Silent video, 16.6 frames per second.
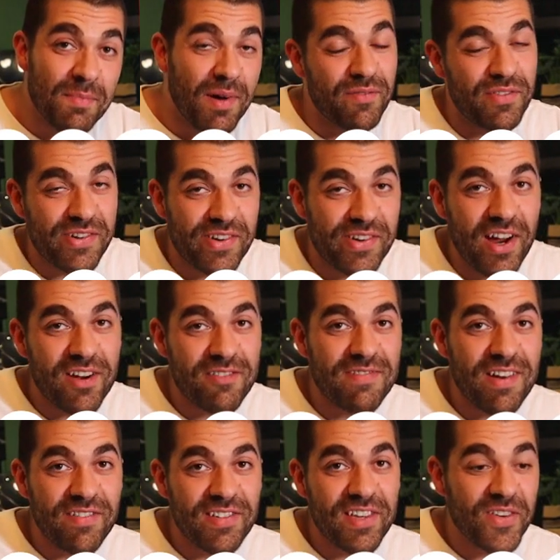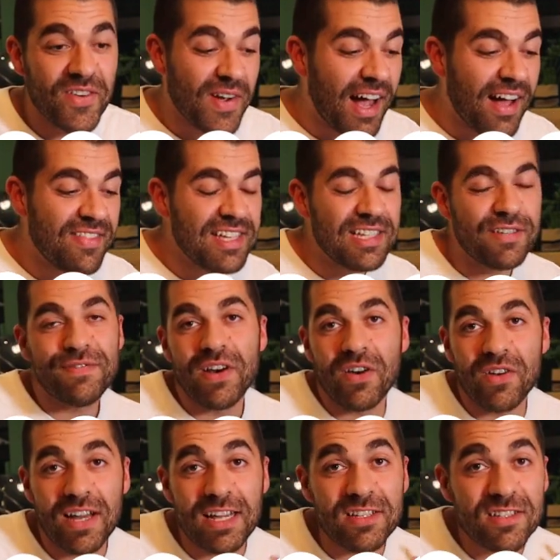in monthly recurring revenue. And this
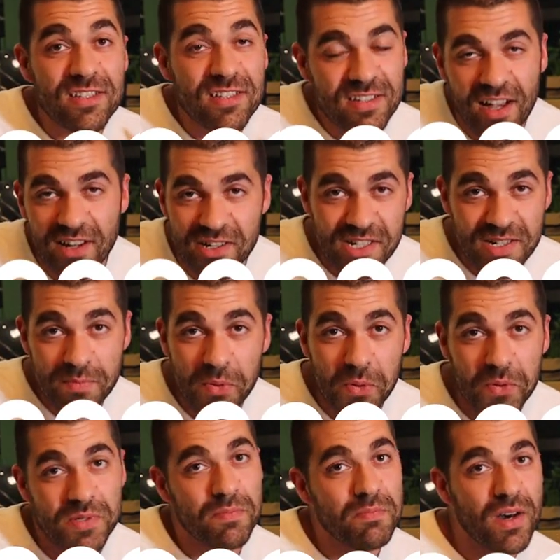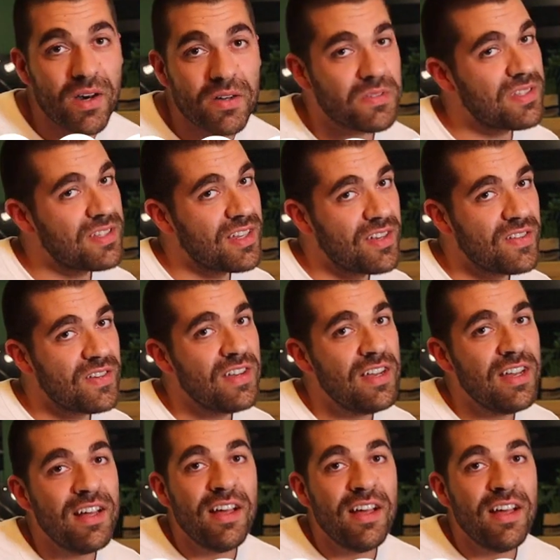felt like such an important milestone.